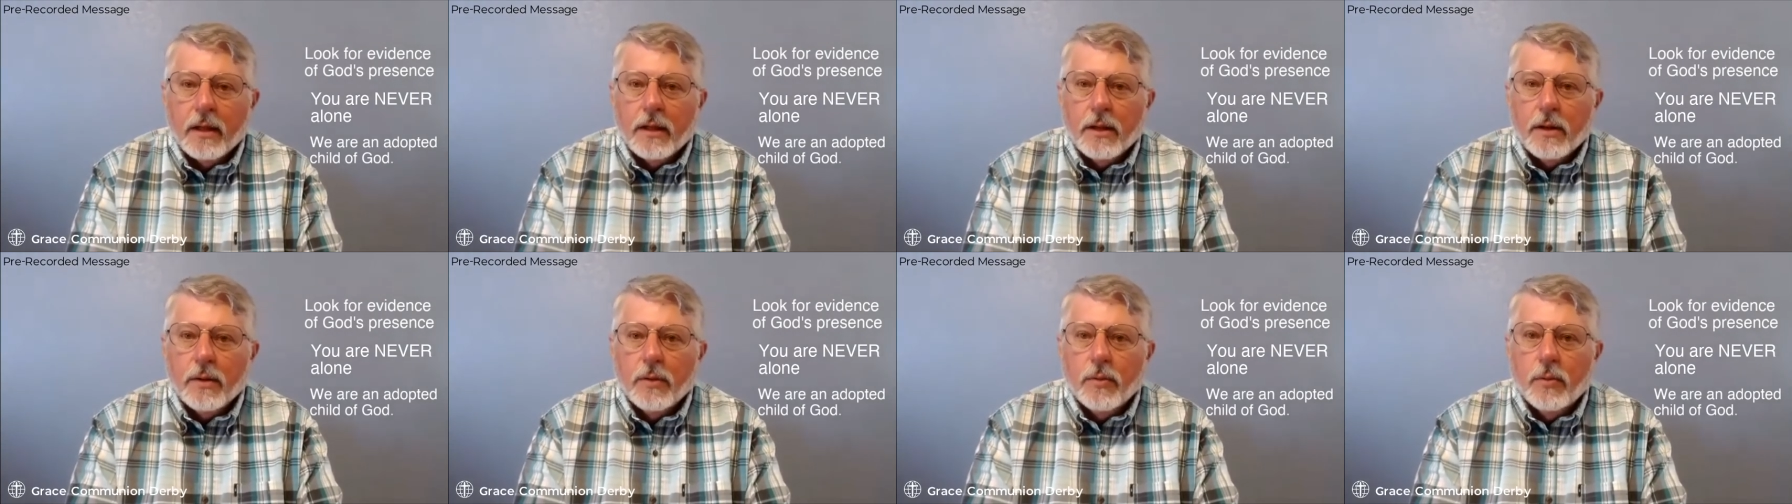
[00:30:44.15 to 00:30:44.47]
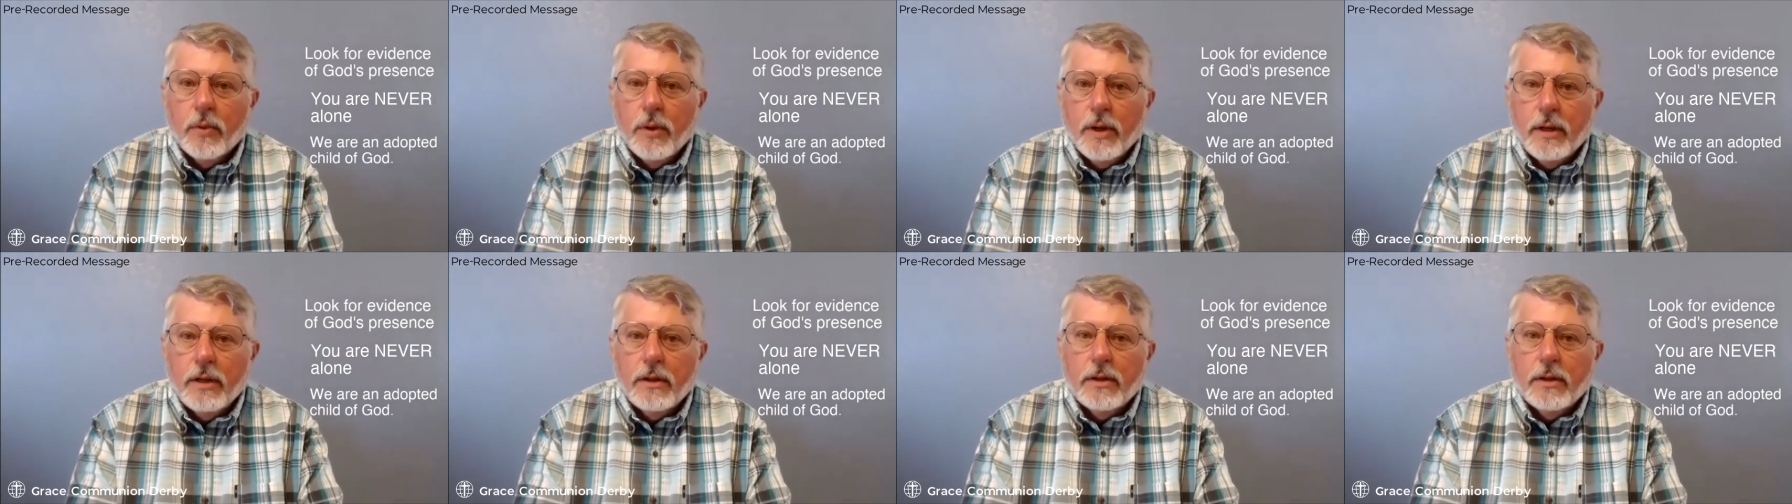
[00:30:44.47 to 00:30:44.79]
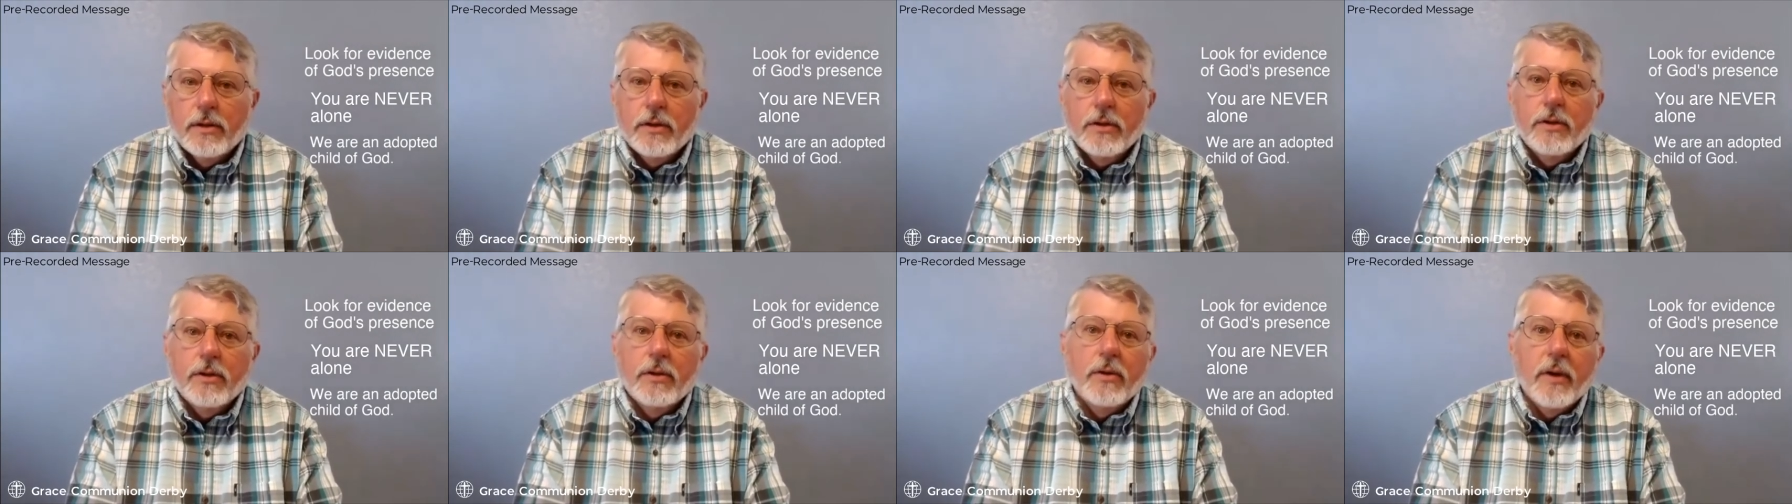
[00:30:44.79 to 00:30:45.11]
We
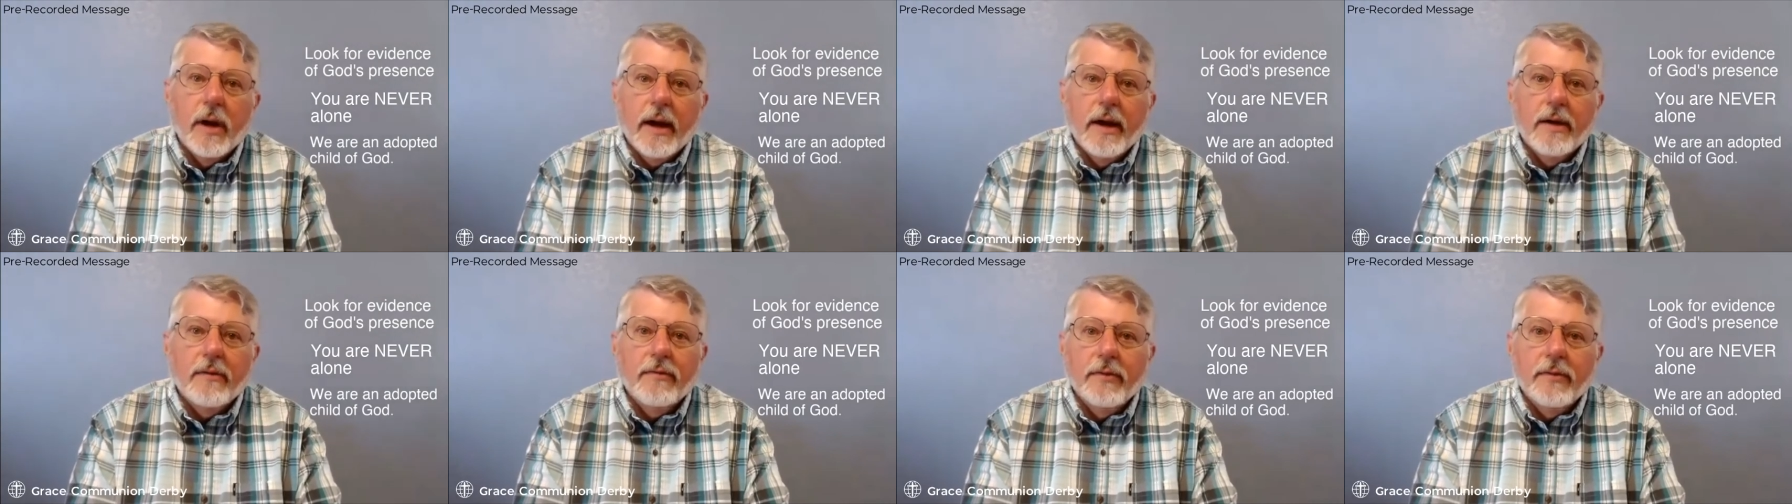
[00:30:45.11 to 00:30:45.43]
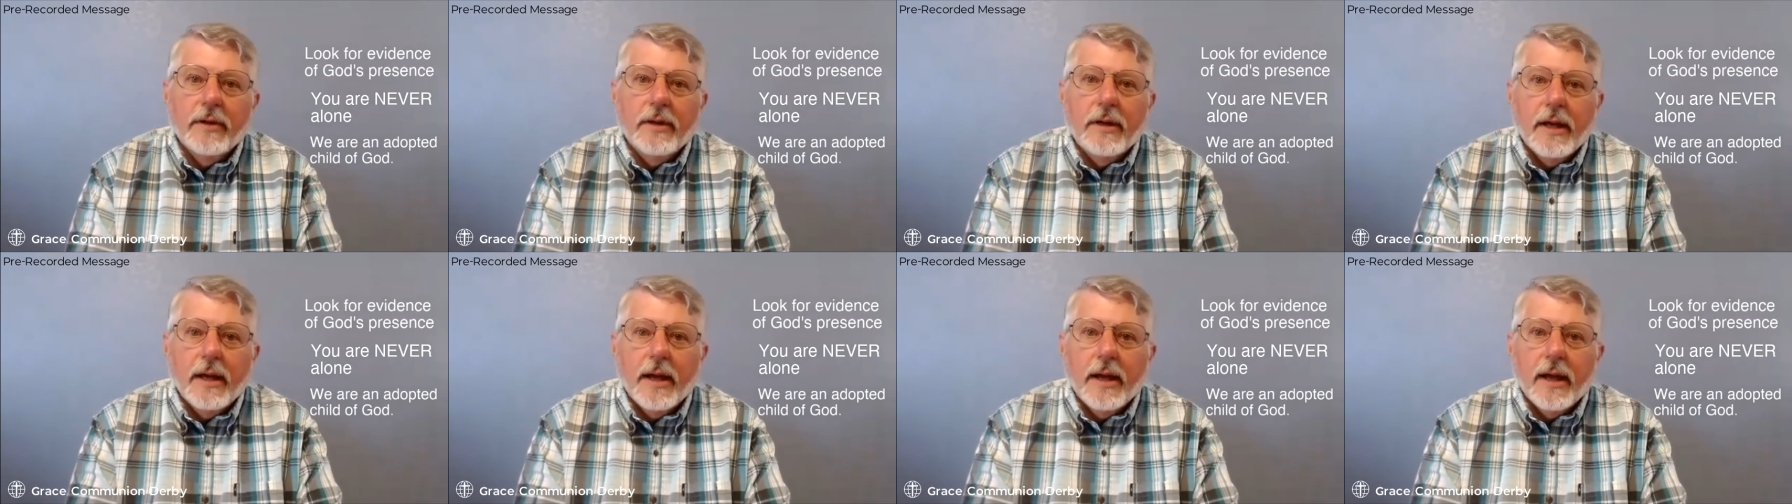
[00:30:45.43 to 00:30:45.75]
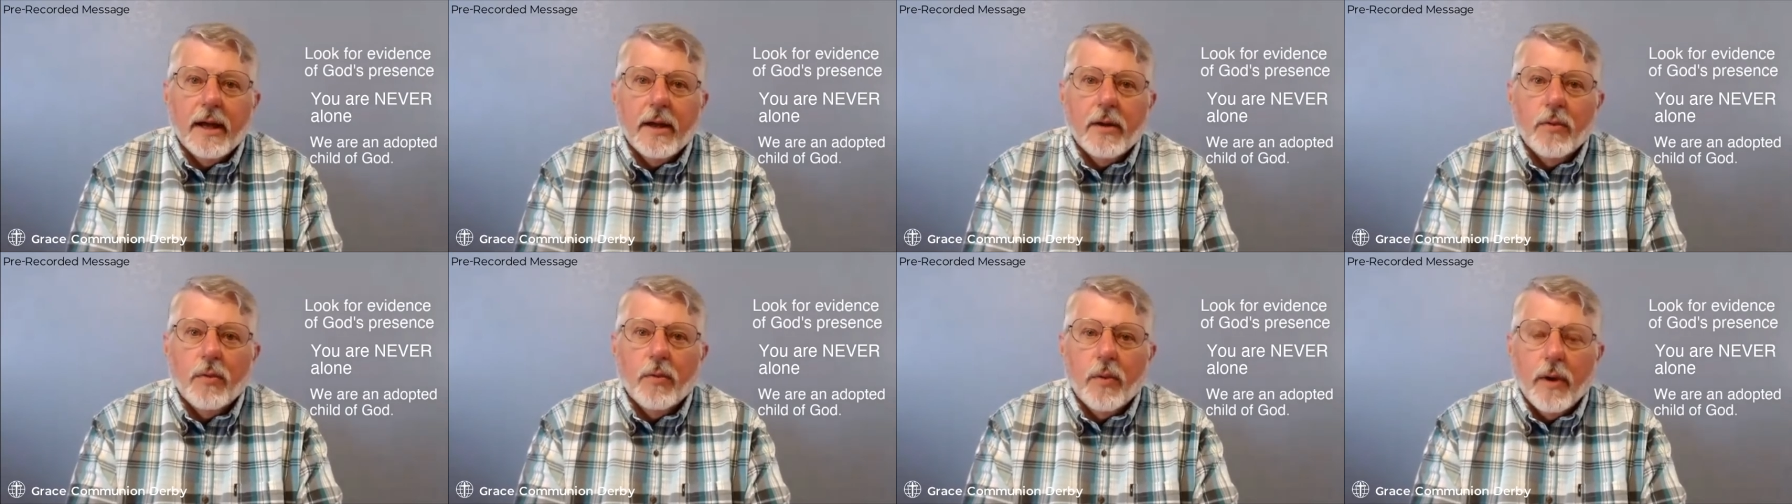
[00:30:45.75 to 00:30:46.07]
do every
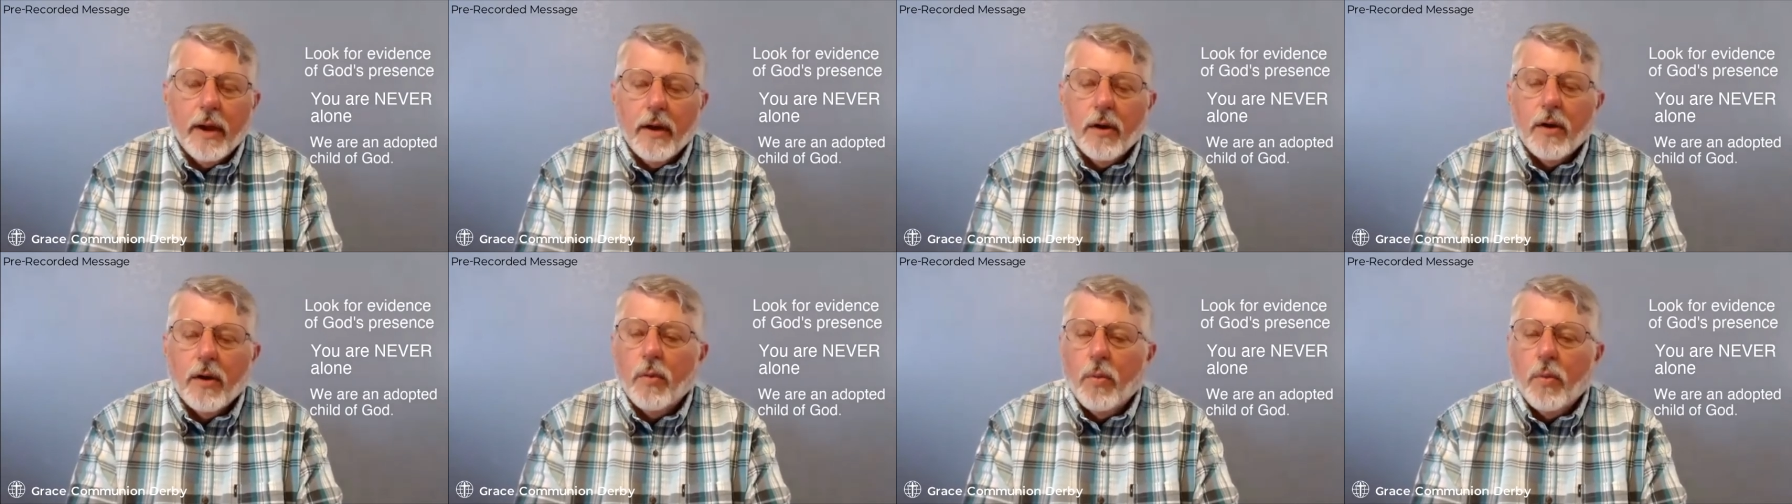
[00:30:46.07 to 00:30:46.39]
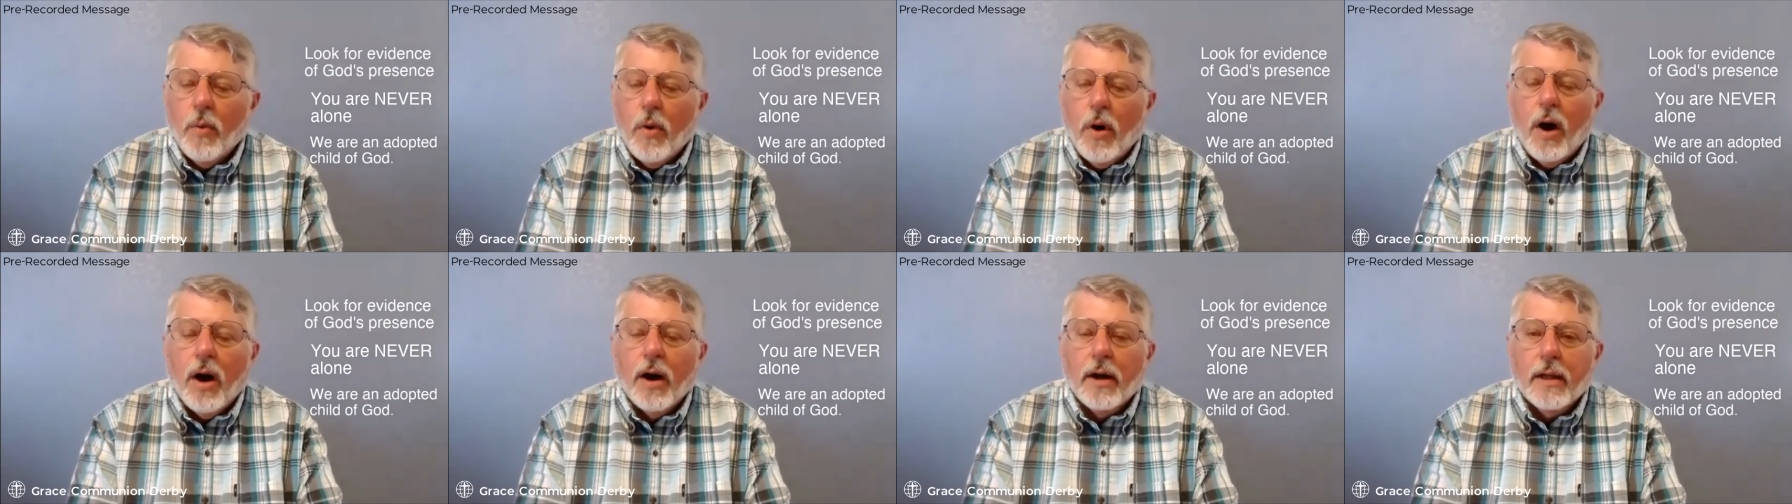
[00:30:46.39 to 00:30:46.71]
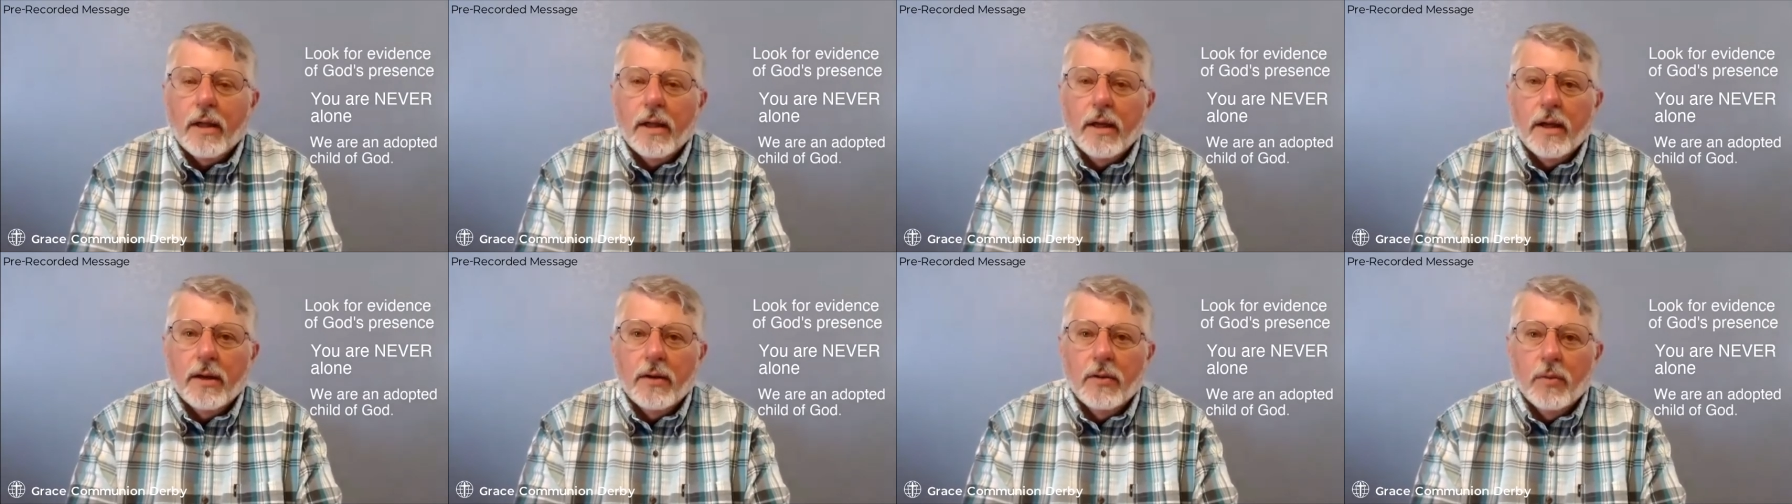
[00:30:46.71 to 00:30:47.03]
day. We are
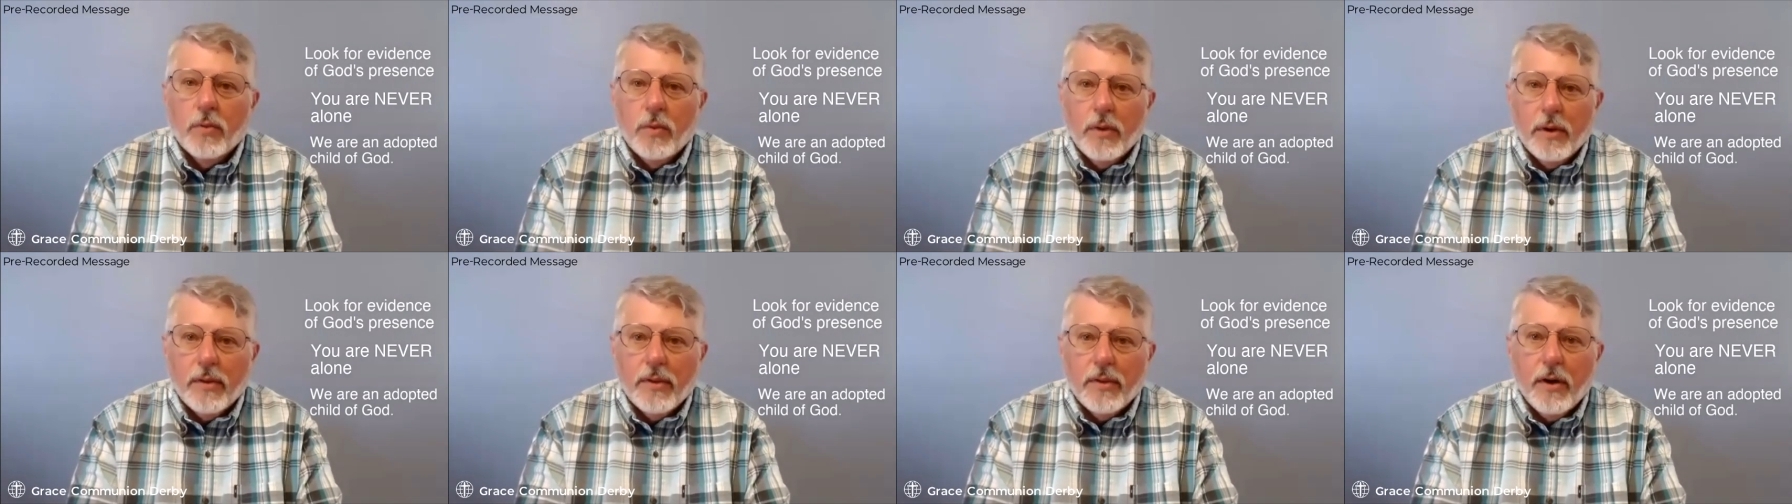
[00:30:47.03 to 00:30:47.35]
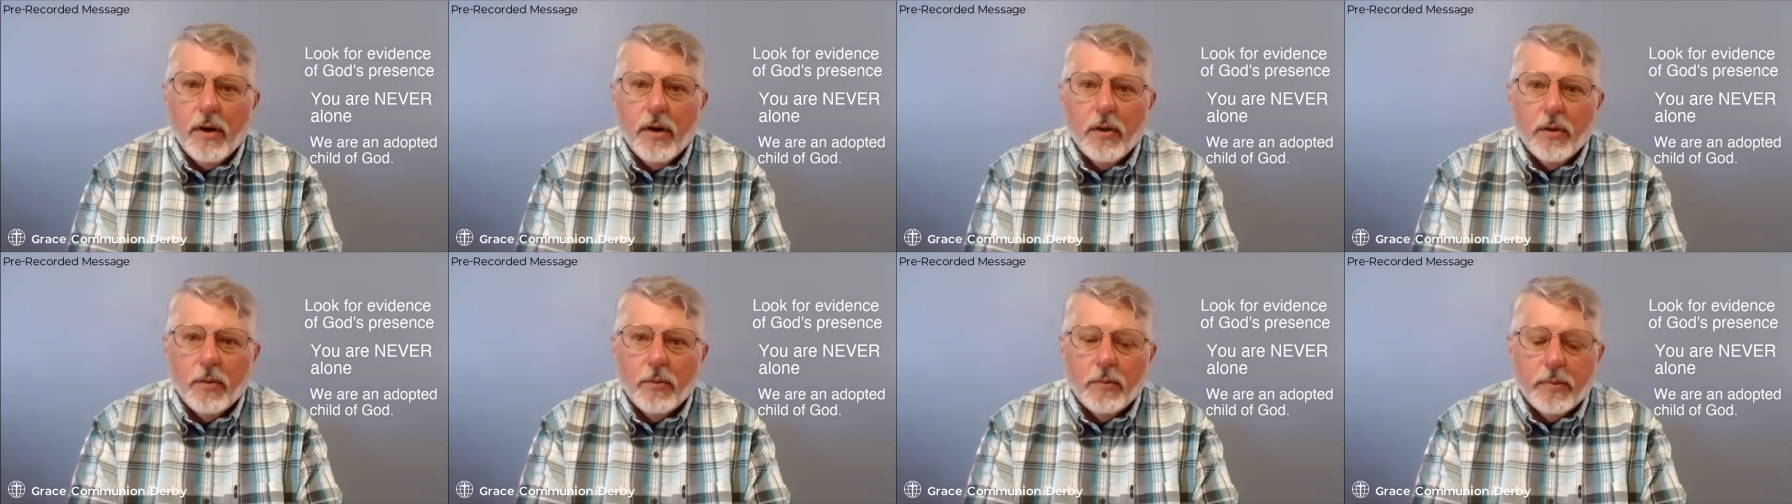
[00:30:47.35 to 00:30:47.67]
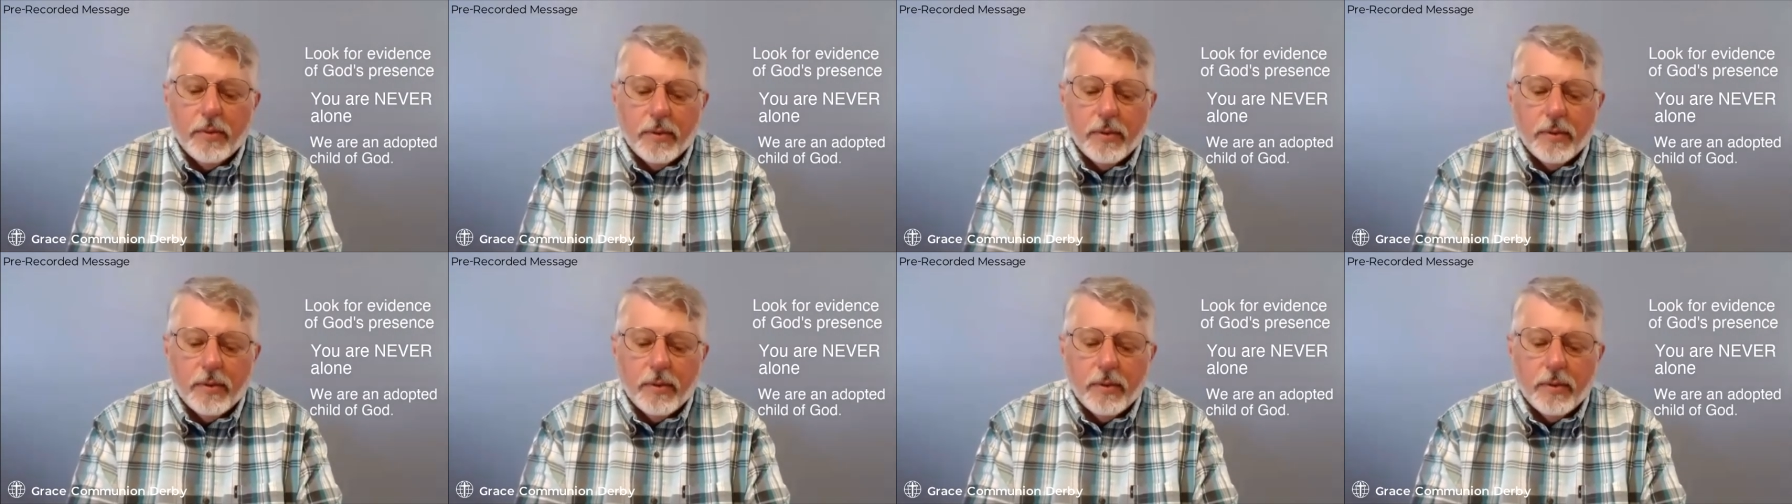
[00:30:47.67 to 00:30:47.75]
walking with hope.